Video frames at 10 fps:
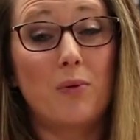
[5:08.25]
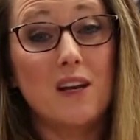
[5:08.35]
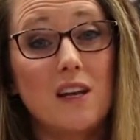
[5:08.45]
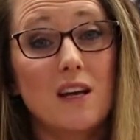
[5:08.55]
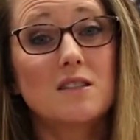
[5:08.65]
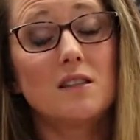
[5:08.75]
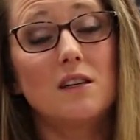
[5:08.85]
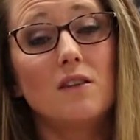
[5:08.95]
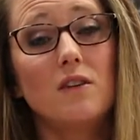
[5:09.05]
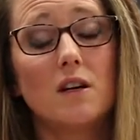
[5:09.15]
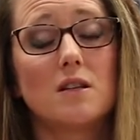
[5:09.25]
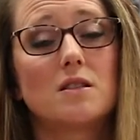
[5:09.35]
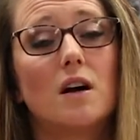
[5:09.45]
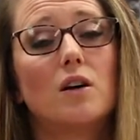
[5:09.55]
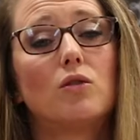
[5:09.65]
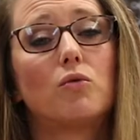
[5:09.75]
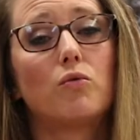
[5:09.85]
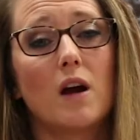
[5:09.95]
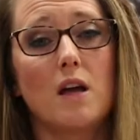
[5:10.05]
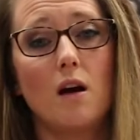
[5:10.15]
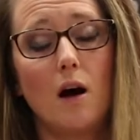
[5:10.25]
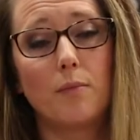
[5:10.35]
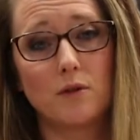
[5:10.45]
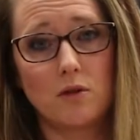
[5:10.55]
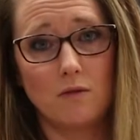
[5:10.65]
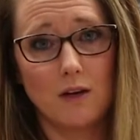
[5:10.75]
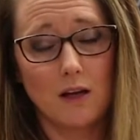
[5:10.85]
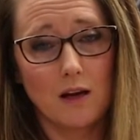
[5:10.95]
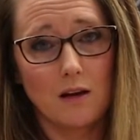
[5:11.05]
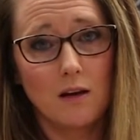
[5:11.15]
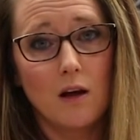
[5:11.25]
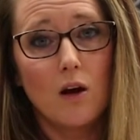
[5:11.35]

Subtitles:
but it has given us a great opportunity.